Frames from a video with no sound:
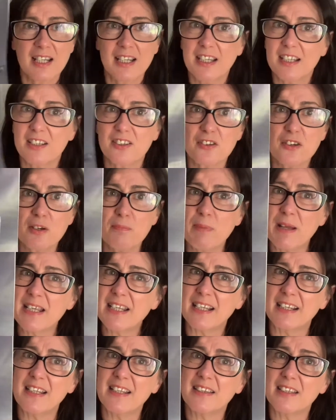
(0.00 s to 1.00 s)
you can make
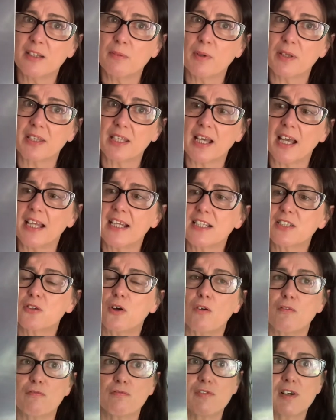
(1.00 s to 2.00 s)
anything with it, and it's got a
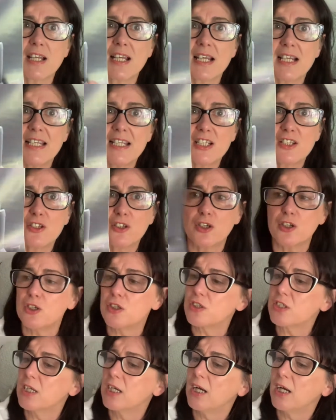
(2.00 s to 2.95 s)
really good,